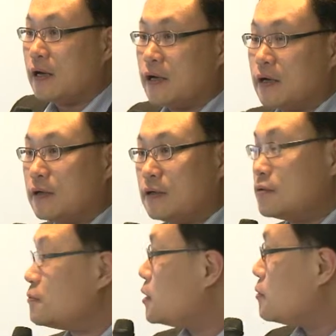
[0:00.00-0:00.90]
And
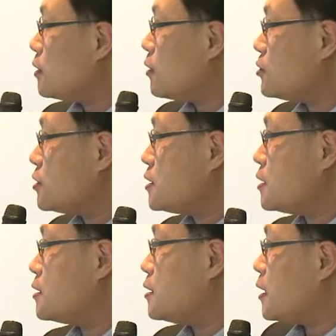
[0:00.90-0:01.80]
we launched
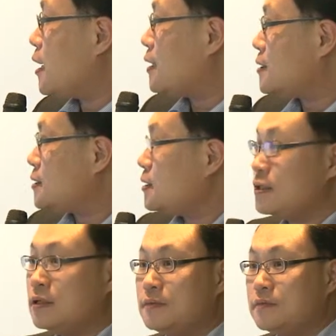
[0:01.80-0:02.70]
it last
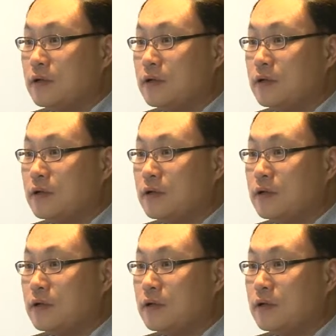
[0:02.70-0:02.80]
year,